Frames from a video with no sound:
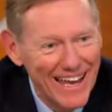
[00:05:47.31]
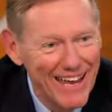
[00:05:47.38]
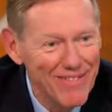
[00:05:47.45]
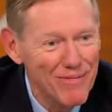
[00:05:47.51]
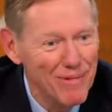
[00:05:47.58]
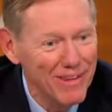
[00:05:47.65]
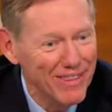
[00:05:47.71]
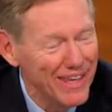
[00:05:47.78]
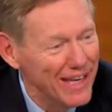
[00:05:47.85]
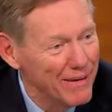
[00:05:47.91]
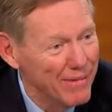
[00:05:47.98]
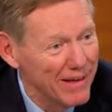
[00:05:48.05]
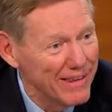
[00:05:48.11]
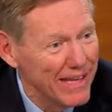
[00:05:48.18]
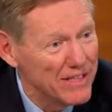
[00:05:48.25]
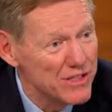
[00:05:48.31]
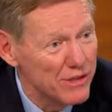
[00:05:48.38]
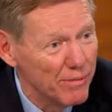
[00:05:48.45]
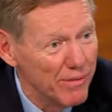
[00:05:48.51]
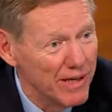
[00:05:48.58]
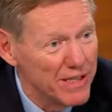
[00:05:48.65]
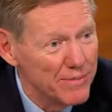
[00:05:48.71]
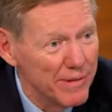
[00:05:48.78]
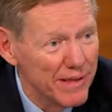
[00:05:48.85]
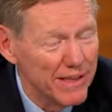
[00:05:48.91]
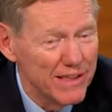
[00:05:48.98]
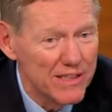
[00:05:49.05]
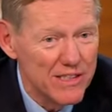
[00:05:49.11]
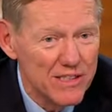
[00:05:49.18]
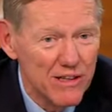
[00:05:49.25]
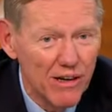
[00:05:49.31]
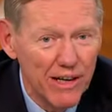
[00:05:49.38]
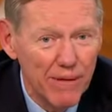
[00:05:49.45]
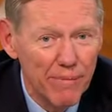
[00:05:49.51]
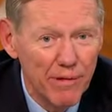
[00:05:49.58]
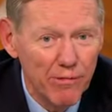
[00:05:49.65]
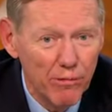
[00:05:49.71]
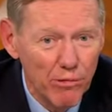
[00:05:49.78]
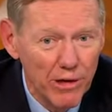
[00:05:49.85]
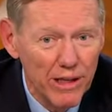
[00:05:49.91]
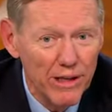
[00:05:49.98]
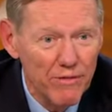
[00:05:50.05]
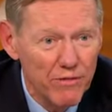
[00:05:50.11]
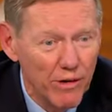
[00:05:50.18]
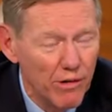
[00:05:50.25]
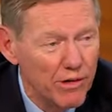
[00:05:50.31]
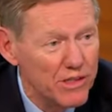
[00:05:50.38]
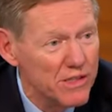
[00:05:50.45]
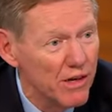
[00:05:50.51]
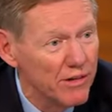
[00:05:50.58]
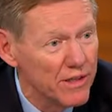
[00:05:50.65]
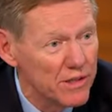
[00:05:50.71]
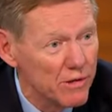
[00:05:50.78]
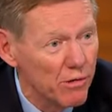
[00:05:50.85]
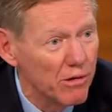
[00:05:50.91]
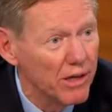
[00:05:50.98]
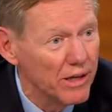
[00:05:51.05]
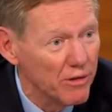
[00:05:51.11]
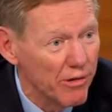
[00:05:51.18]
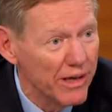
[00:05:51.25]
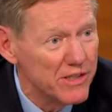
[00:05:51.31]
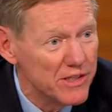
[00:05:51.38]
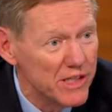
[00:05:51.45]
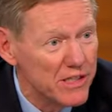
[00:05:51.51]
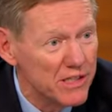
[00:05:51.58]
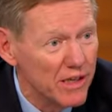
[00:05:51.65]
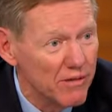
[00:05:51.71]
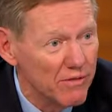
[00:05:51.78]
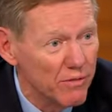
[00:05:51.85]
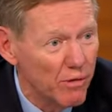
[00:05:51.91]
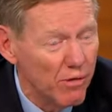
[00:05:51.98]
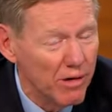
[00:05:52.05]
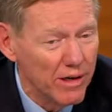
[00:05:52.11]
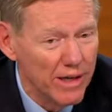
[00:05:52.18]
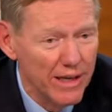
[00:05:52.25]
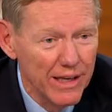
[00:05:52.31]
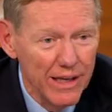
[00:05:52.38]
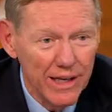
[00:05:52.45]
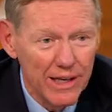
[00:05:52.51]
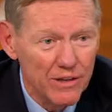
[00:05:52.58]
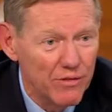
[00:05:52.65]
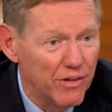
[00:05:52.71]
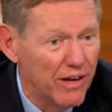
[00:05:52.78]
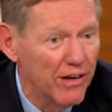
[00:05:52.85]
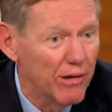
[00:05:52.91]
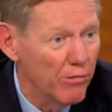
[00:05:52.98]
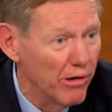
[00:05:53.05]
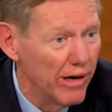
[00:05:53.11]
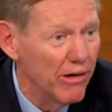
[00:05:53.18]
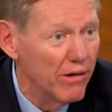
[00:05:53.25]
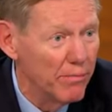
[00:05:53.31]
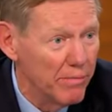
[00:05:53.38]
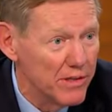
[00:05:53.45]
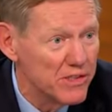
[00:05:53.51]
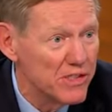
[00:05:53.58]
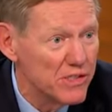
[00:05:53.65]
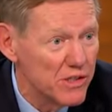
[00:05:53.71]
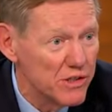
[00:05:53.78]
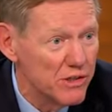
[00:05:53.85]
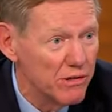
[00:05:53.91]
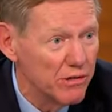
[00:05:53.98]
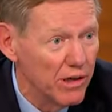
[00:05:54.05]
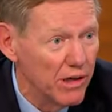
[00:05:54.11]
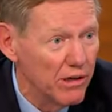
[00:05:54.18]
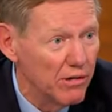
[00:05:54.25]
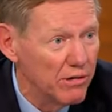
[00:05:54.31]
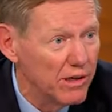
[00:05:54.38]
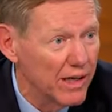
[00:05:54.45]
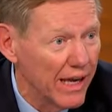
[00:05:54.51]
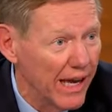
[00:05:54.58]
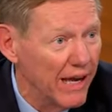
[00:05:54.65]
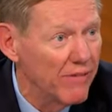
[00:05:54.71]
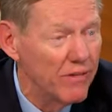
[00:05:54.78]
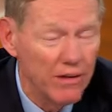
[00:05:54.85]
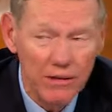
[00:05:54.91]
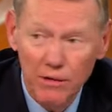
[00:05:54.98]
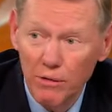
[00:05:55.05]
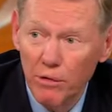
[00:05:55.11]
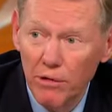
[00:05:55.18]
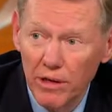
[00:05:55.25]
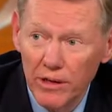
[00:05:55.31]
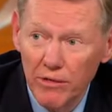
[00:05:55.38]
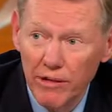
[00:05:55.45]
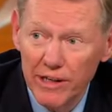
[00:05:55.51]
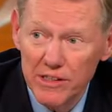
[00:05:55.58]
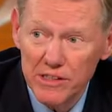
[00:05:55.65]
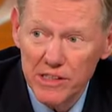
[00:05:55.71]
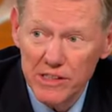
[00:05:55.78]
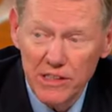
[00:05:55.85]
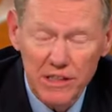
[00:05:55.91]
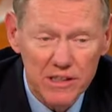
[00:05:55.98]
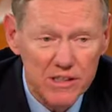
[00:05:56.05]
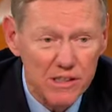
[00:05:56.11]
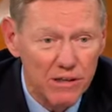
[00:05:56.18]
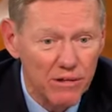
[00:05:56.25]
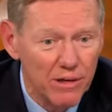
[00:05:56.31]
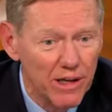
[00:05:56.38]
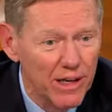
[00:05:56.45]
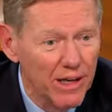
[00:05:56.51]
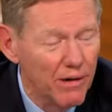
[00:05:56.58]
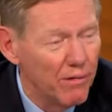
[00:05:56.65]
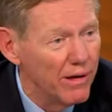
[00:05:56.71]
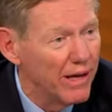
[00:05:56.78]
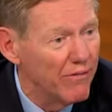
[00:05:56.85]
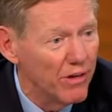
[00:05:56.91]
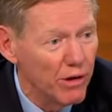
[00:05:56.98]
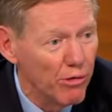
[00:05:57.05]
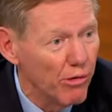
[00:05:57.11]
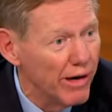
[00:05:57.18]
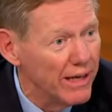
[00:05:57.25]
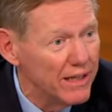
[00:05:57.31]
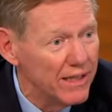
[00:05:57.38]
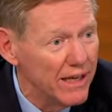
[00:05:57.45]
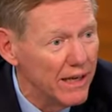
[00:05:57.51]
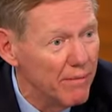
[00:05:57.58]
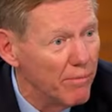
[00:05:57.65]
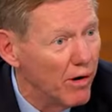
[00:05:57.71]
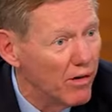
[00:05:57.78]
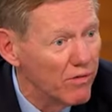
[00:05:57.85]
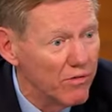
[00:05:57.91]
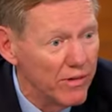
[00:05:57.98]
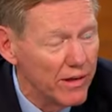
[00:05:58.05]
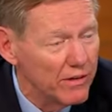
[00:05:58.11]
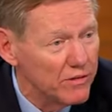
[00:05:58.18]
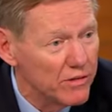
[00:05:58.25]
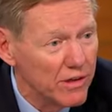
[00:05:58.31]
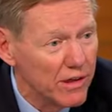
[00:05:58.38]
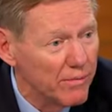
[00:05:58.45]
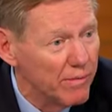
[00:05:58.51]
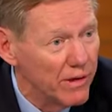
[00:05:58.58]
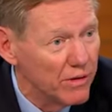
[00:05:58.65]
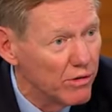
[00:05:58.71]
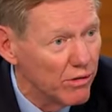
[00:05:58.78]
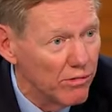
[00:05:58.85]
haven't been thinking about that so much because, Charlie, I've been really focused on this orderly transition at Ford. It's very rare in business, as you know, to have an orderly transition. So we have a great team. Mark Fields is going to be a